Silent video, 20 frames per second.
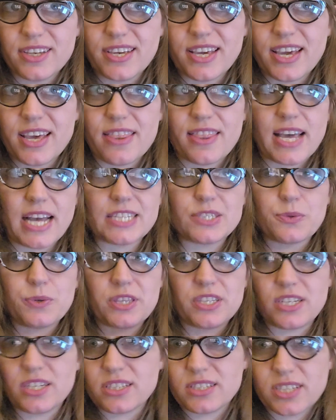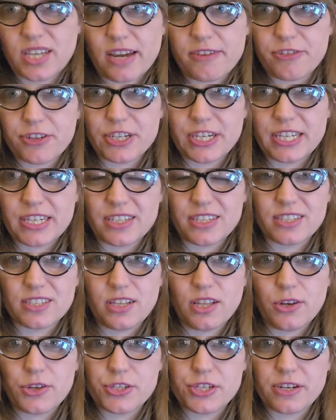and that's what the discovery and
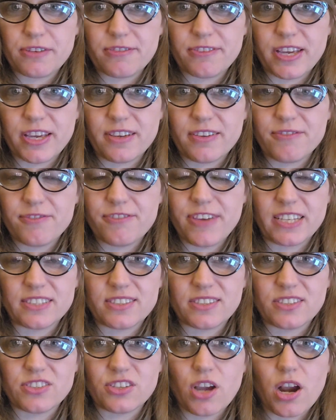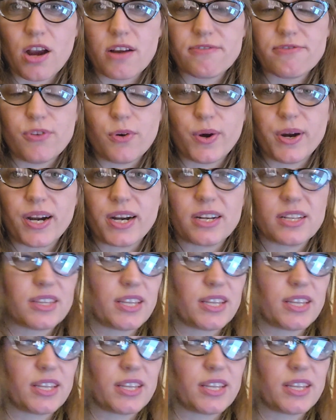disclosure phases are for.